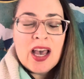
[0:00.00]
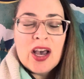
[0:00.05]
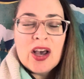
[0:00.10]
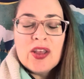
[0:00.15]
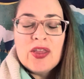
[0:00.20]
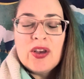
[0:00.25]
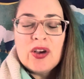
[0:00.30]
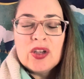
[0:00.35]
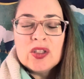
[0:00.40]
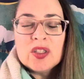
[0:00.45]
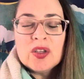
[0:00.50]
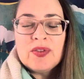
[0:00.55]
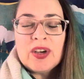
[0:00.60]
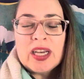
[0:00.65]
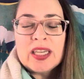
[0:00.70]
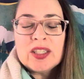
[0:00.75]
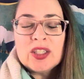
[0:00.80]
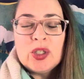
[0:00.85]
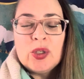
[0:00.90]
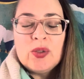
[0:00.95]
Those of
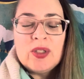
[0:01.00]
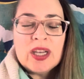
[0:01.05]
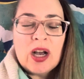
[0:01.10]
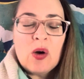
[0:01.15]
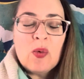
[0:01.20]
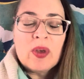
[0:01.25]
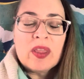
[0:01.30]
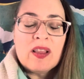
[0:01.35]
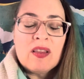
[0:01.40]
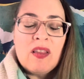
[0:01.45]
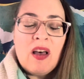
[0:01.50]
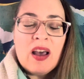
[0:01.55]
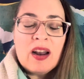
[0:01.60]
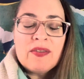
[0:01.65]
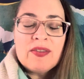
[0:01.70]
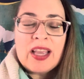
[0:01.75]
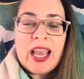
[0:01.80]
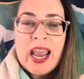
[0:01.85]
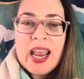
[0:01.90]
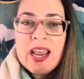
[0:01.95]
us who dealt with a lot
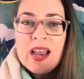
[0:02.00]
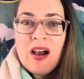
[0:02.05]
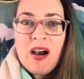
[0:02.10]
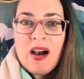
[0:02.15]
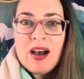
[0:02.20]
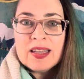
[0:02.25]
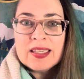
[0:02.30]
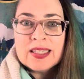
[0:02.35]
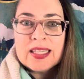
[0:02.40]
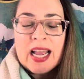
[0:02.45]
of chaos